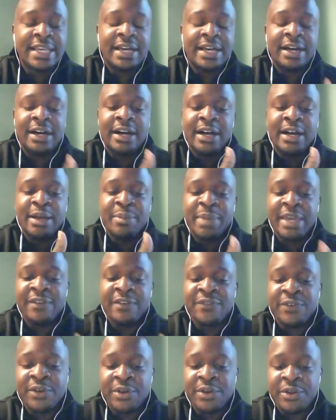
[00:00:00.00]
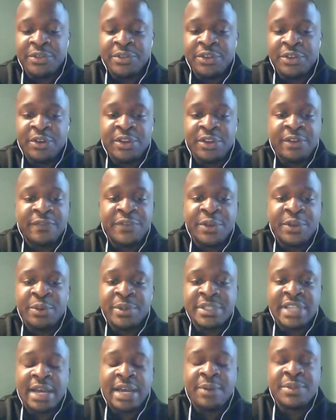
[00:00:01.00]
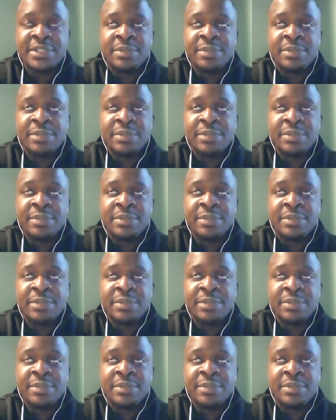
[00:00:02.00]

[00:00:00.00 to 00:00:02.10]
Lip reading: And for your viewers, I was